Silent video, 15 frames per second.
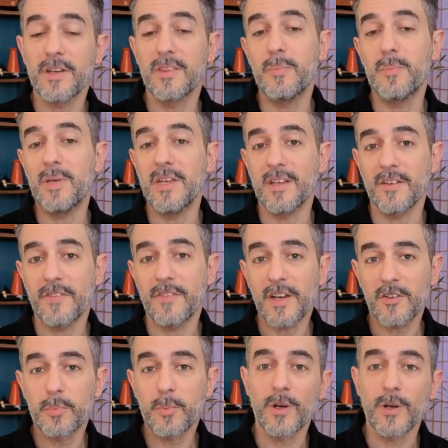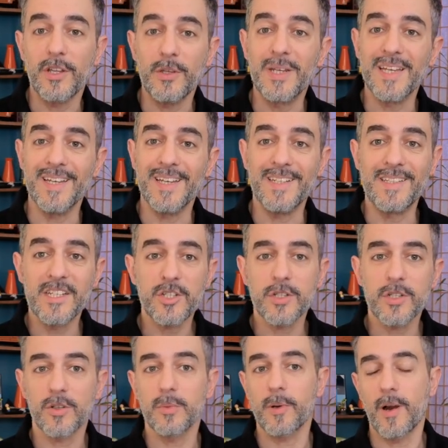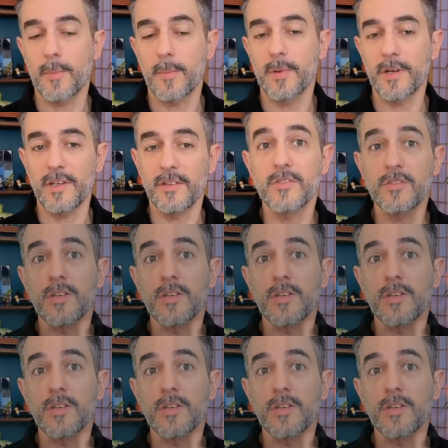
the PDF export, you get additional properties